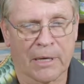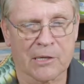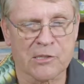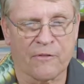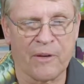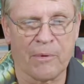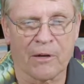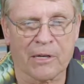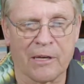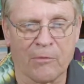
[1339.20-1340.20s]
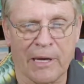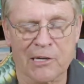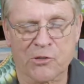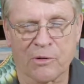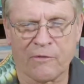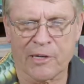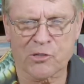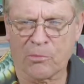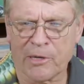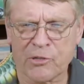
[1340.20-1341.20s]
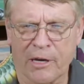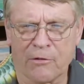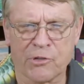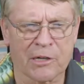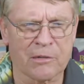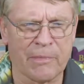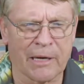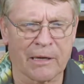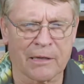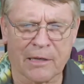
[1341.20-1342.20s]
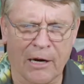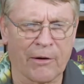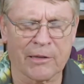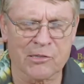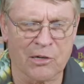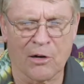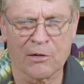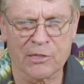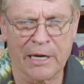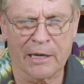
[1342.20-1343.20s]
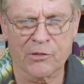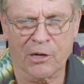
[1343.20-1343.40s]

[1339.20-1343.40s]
Because the female kiwi has to invest so much energy into making and carrying this large egg,